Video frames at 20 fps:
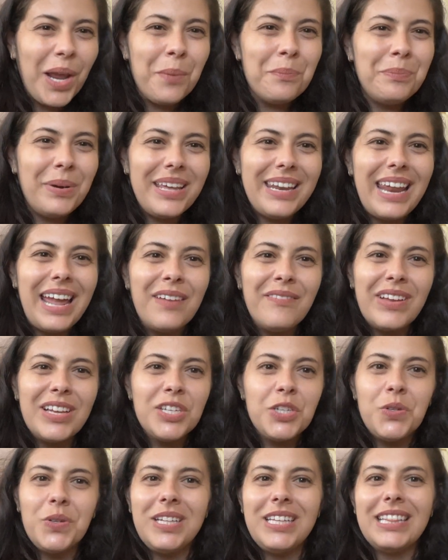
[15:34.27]
but
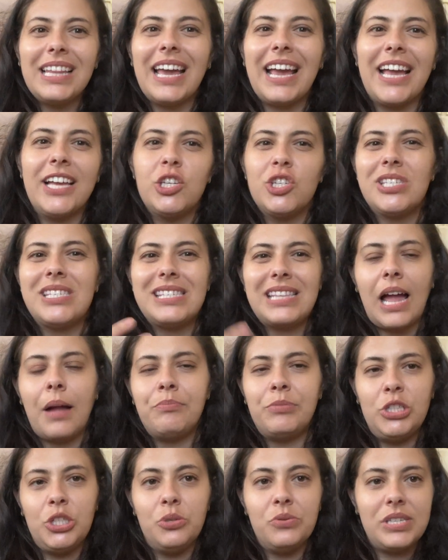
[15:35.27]
eventually like I just
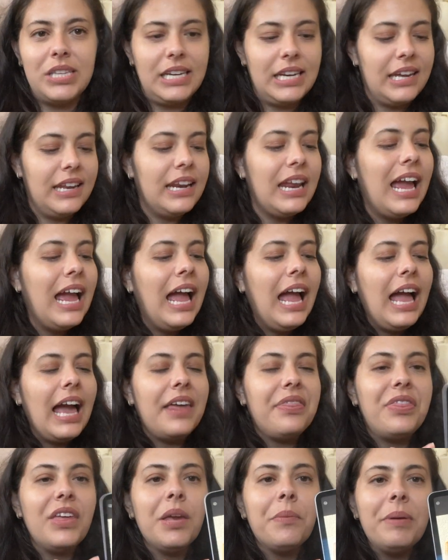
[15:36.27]
stopped using it. I
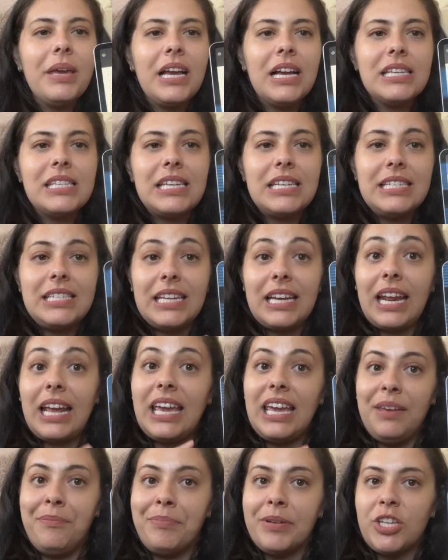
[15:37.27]
think because it didn't
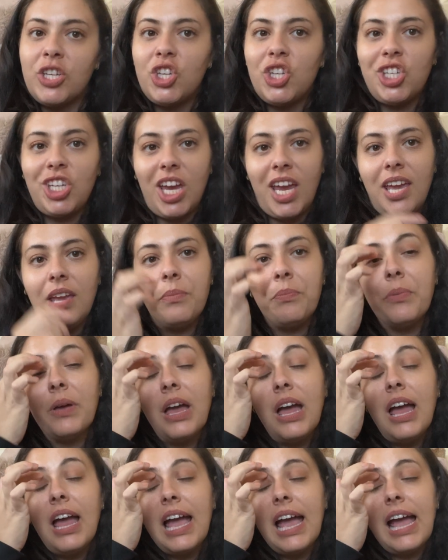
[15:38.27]
keep its shape,
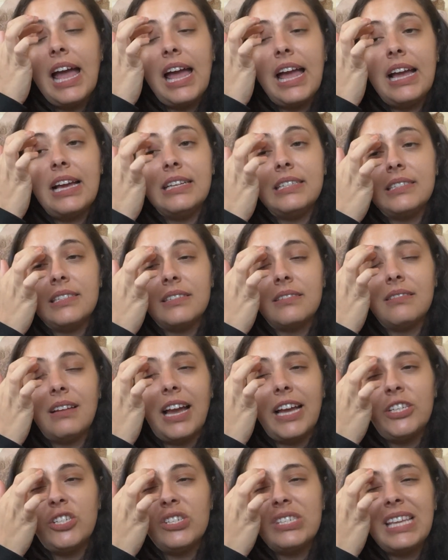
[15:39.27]
and
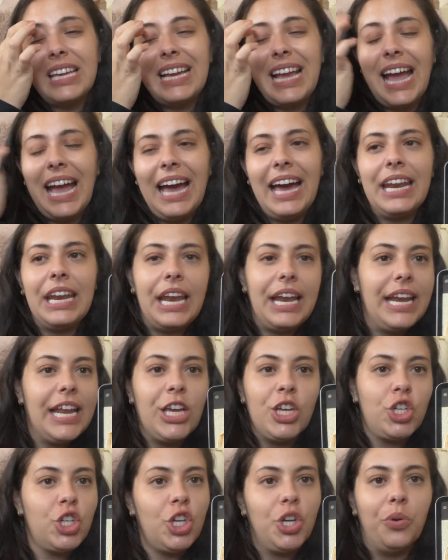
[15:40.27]
I just like I have an
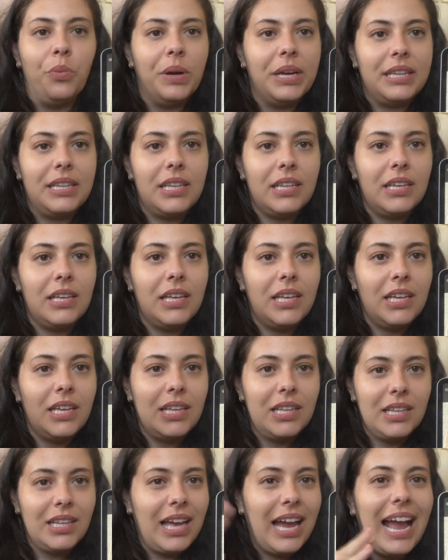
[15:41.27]
issue
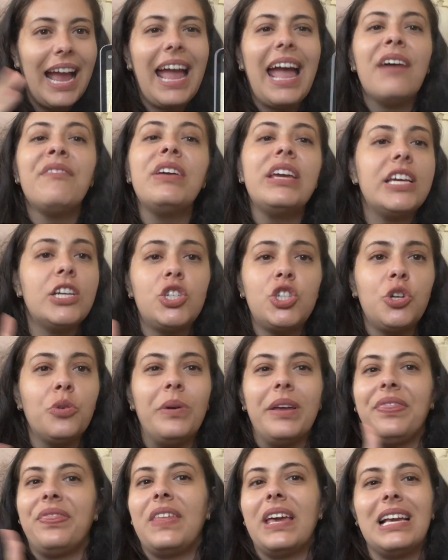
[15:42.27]

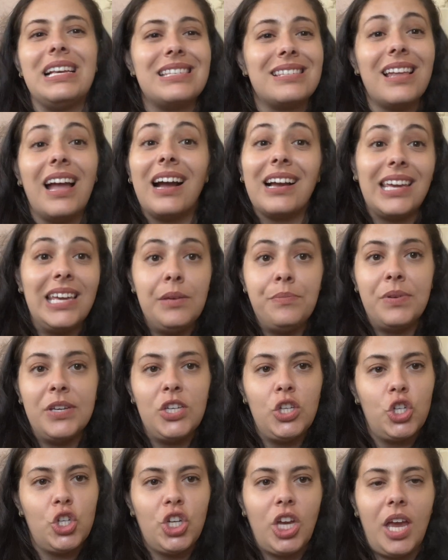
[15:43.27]
with things not keeping
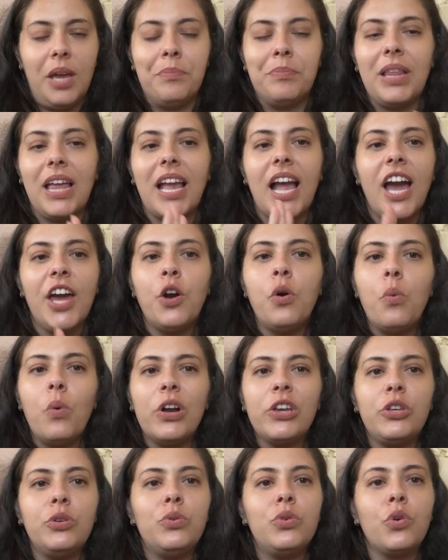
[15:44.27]
shape. Like, I don't
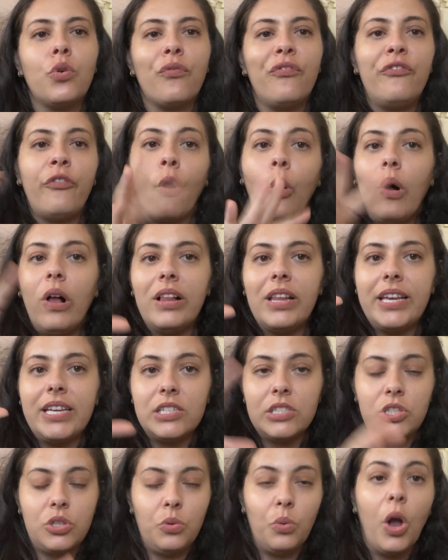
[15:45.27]
want you to fall
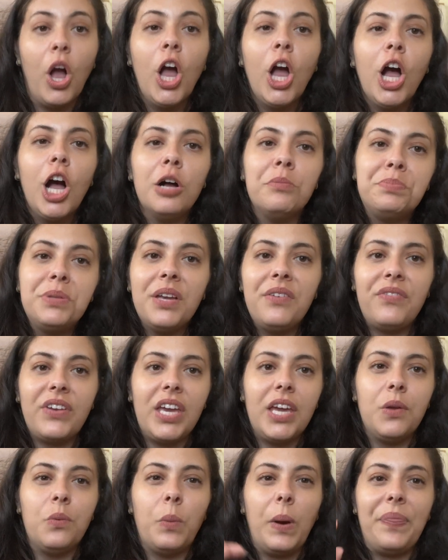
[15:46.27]
into
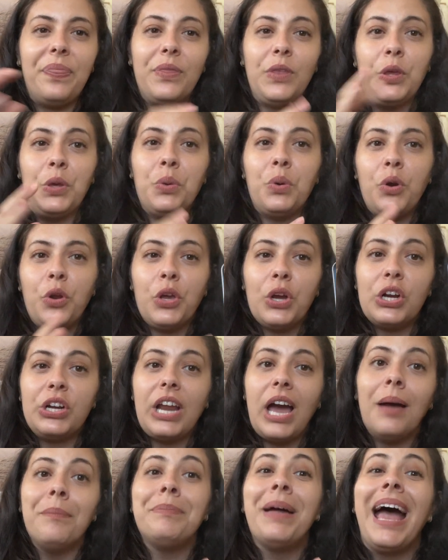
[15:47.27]
oblivion when you're
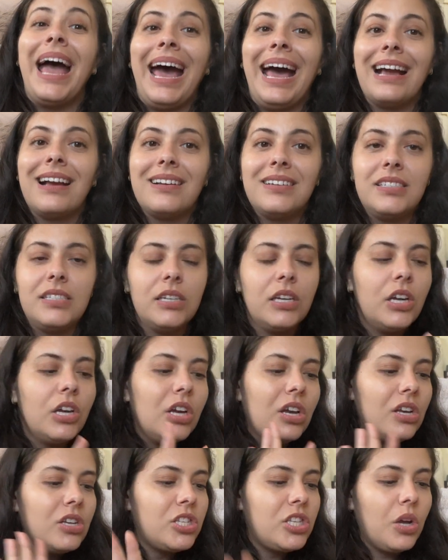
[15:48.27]
not packed.
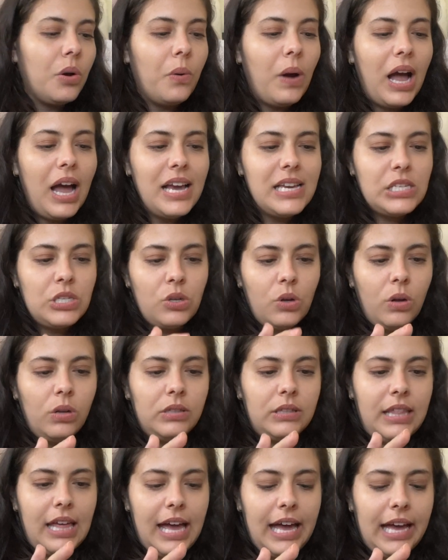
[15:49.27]
So I
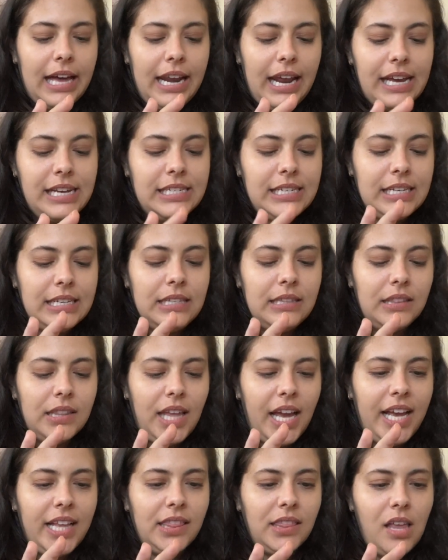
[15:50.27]
sold that.
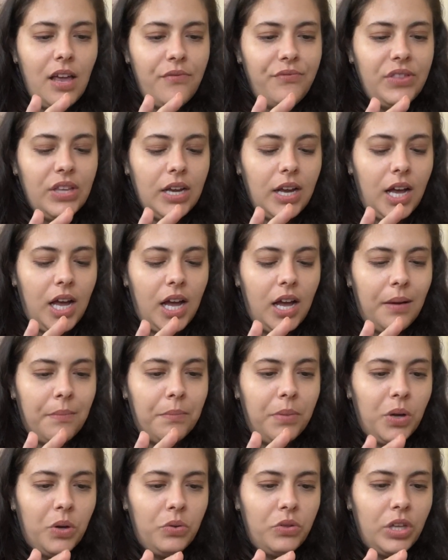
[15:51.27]
I love the
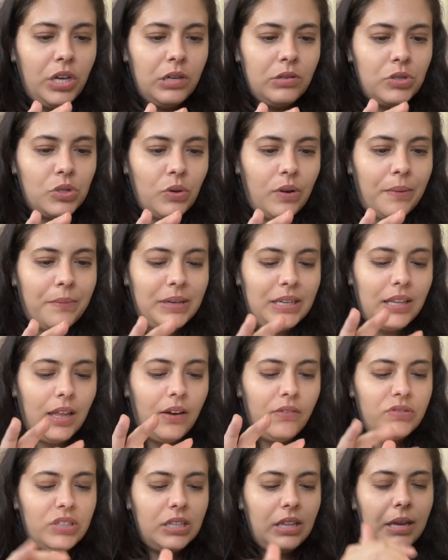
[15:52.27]
combo though, so I would
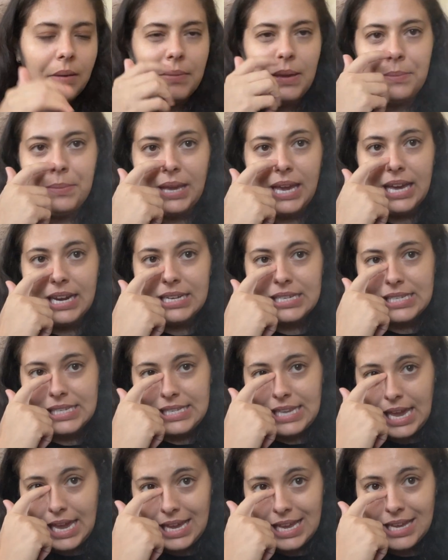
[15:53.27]
love to like maybe get a
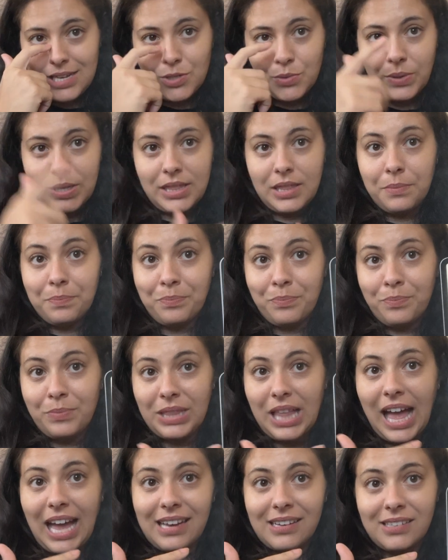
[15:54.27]
sand with
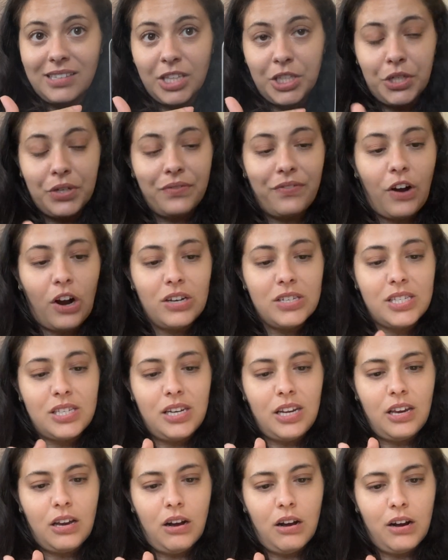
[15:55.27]
black glitter
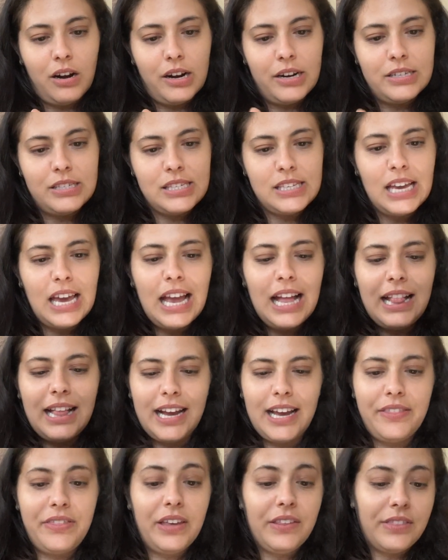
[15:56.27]
varsity hearts. Like,
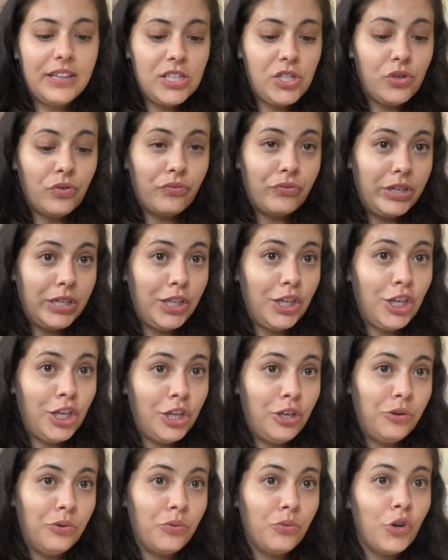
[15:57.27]
I think that's a really
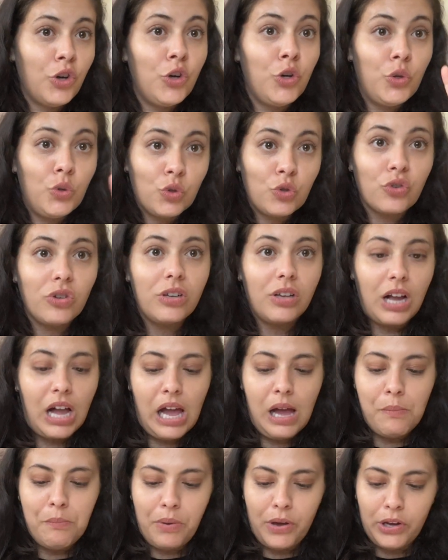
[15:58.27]
cute neutral
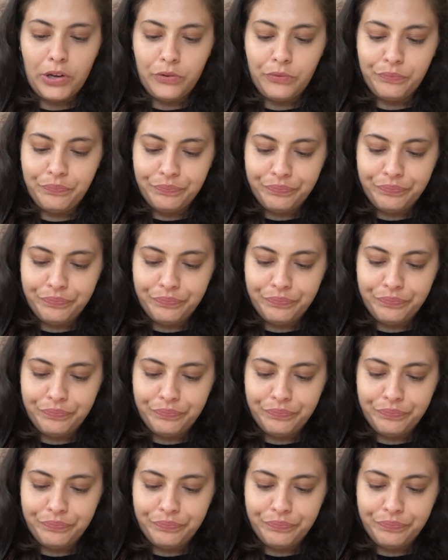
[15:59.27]
combo.